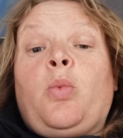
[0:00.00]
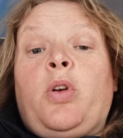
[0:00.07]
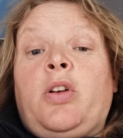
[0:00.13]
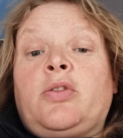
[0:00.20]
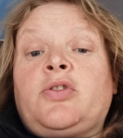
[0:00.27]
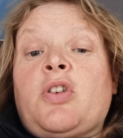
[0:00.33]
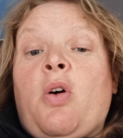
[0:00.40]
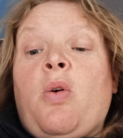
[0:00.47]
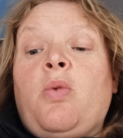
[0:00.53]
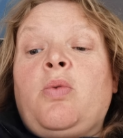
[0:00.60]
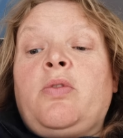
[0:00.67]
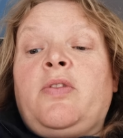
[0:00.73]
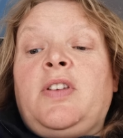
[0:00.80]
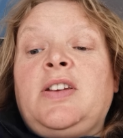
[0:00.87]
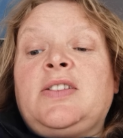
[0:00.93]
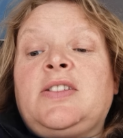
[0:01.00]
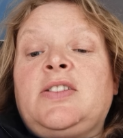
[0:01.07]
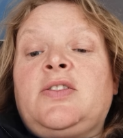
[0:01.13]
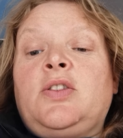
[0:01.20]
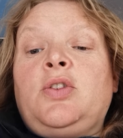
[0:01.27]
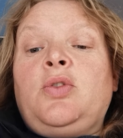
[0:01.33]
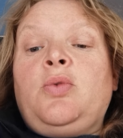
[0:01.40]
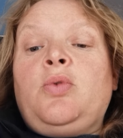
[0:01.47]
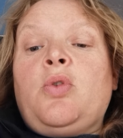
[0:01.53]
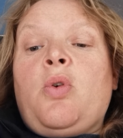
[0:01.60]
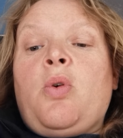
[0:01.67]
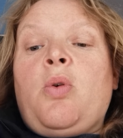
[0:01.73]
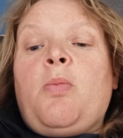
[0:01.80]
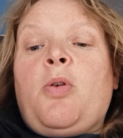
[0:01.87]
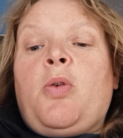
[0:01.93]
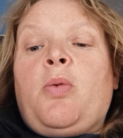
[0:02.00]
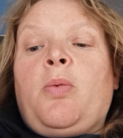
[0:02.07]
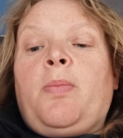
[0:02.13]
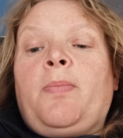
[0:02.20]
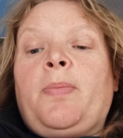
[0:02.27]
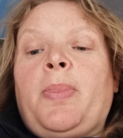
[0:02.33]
We are told this is the new normal.